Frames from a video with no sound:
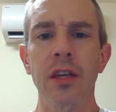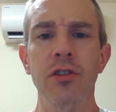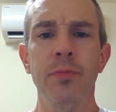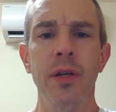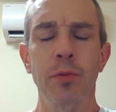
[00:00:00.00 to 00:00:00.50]

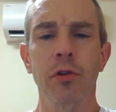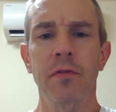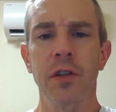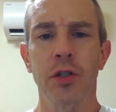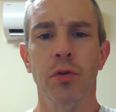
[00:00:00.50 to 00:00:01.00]
to people with
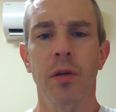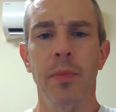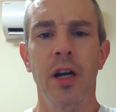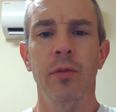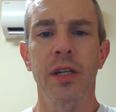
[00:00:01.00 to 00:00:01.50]
visual
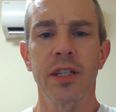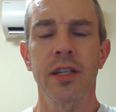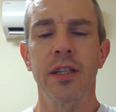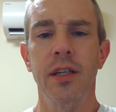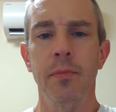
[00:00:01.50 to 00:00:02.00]
impairments
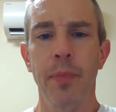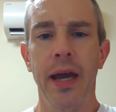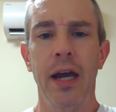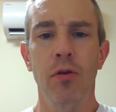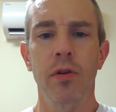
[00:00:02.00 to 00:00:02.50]
and to
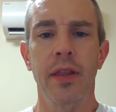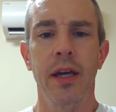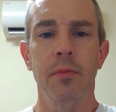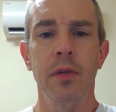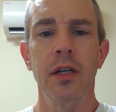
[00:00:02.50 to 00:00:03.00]
empower
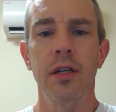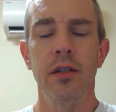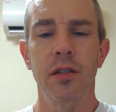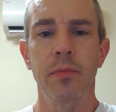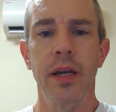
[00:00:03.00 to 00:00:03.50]
them
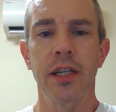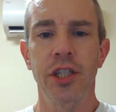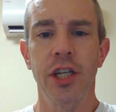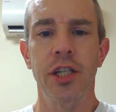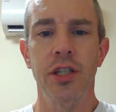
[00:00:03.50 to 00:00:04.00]
to make
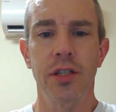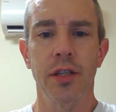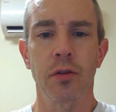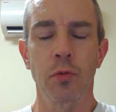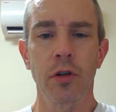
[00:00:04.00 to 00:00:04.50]
changes
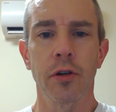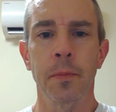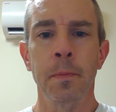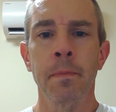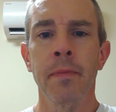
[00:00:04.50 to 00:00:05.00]
in the world.
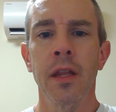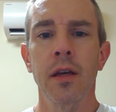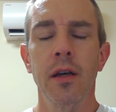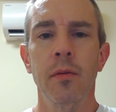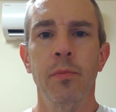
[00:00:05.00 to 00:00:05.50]

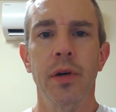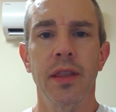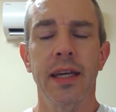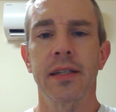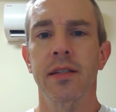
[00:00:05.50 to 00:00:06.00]
But
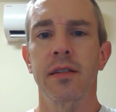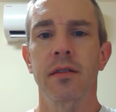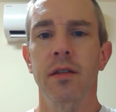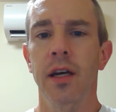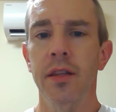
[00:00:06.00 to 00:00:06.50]
that's
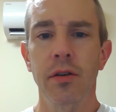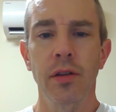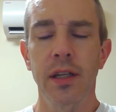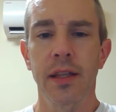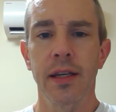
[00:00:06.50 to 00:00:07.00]
not the
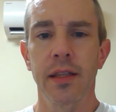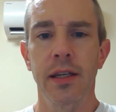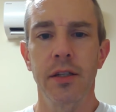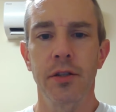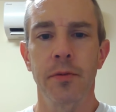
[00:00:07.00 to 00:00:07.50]
only thing
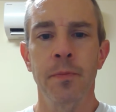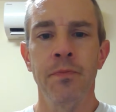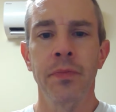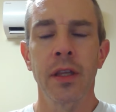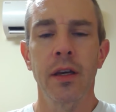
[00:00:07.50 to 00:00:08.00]
they do.
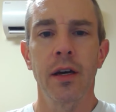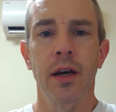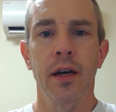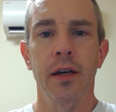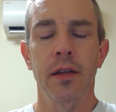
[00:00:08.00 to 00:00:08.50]

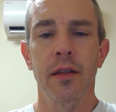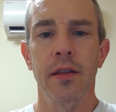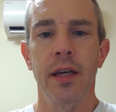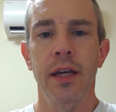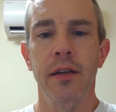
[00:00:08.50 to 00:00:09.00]

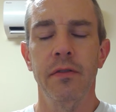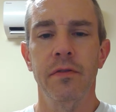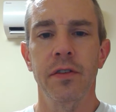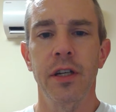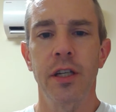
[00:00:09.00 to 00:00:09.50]

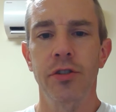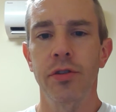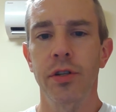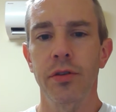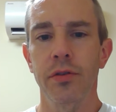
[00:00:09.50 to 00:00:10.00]
They've
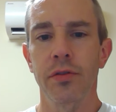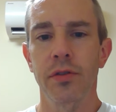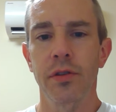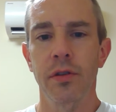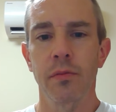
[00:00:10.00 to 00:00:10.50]

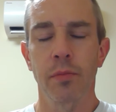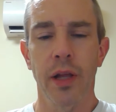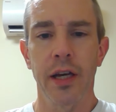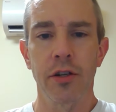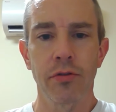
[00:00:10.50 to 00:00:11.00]
introduced
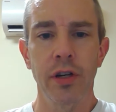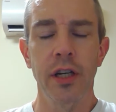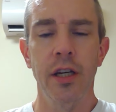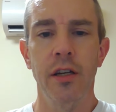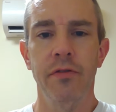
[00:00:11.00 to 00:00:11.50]
blind
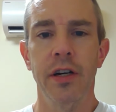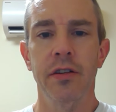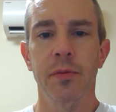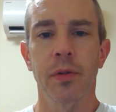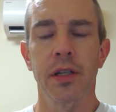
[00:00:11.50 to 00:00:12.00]
cricket in
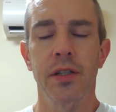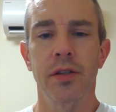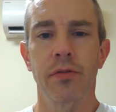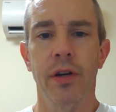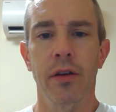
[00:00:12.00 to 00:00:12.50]
various places
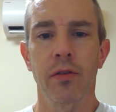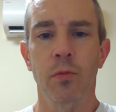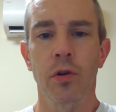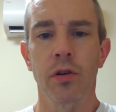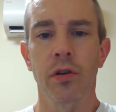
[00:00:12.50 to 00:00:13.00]
throughout the
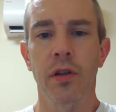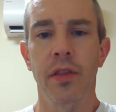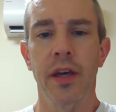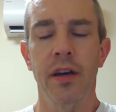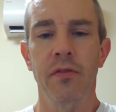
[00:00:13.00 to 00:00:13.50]
world.
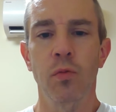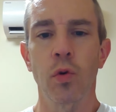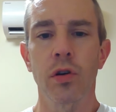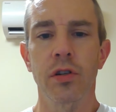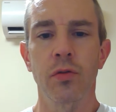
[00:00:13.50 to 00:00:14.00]
They've
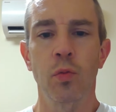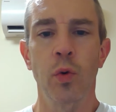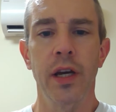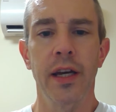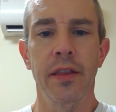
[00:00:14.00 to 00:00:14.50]
worked
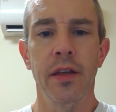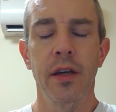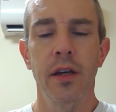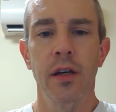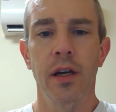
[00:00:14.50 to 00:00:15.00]
with
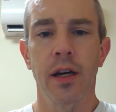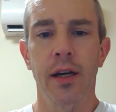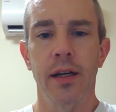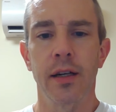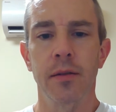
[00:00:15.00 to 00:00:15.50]

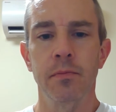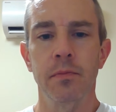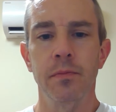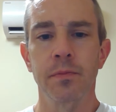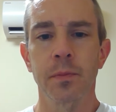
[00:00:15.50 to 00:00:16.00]

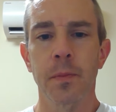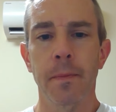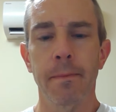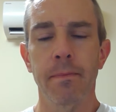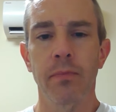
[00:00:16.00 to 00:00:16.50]

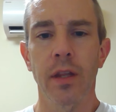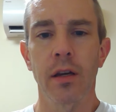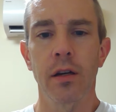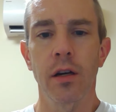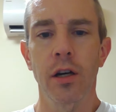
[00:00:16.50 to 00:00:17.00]

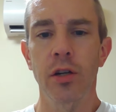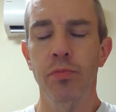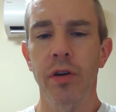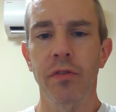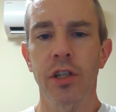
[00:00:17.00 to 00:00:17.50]

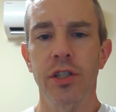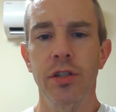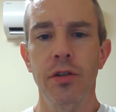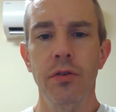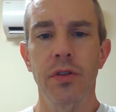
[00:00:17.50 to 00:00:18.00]
underprivileged
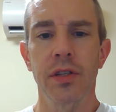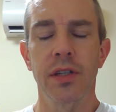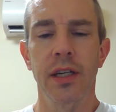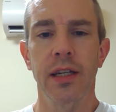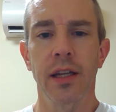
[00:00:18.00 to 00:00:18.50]
youths
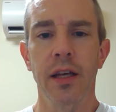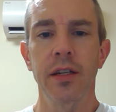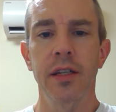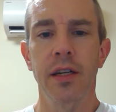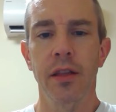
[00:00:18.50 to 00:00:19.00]
in
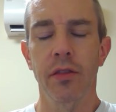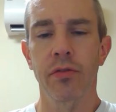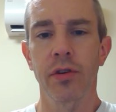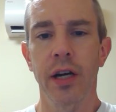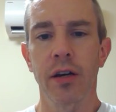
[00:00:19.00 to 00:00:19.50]
London and
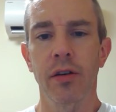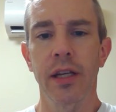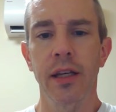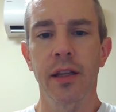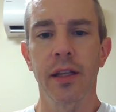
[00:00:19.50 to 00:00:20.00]
throughout
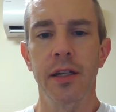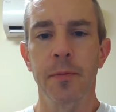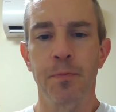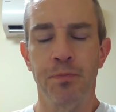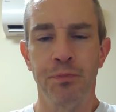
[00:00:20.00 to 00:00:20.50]
England
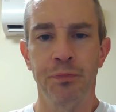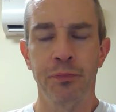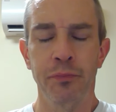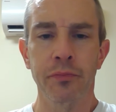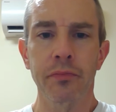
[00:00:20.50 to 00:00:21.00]

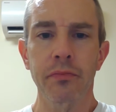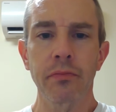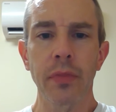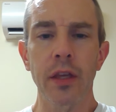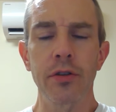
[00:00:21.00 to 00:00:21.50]

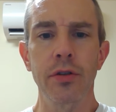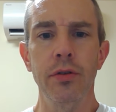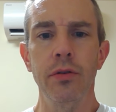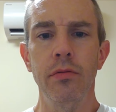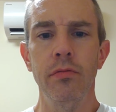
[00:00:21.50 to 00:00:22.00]

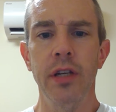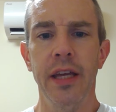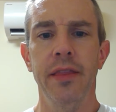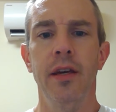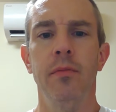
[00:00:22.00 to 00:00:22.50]
to
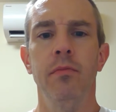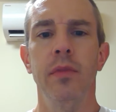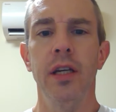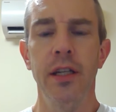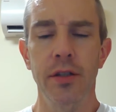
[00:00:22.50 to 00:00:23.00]
get them
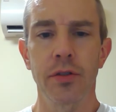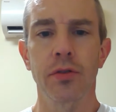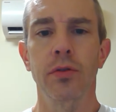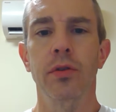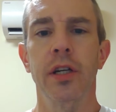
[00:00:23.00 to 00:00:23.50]
into
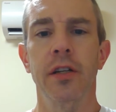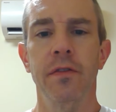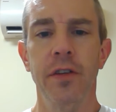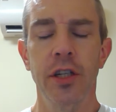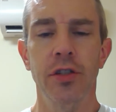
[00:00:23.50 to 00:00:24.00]
school and to
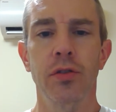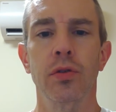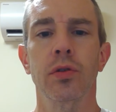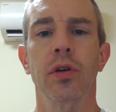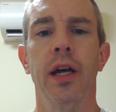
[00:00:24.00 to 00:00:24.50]
finish
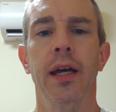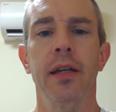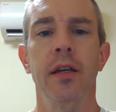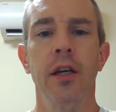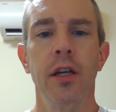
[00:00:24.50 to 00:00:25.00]
school
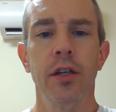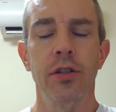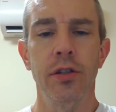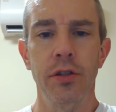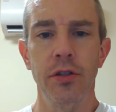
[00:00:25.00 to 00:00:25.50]
and
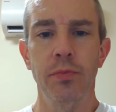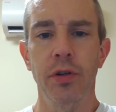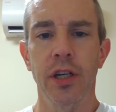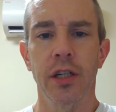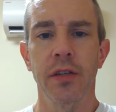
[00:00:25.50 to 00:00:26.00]
to do
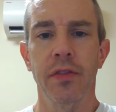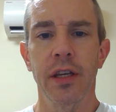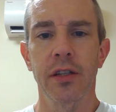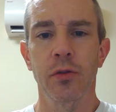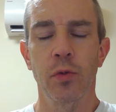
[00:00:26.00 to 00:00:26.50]
productive
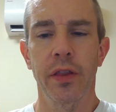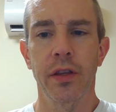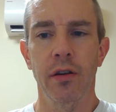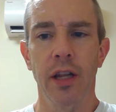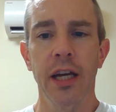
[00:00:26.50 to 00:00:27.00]
things with
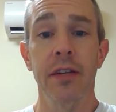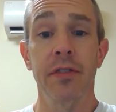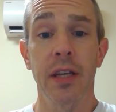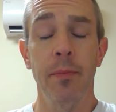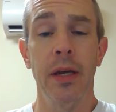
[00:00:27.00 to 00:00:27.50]
their
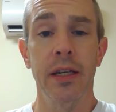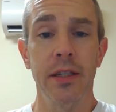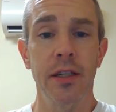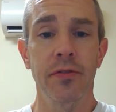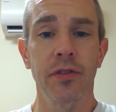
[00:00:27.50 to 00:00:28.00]
lives and make a
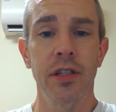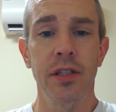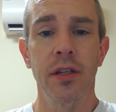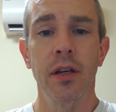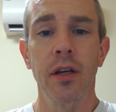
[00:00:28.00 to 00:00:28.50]
difference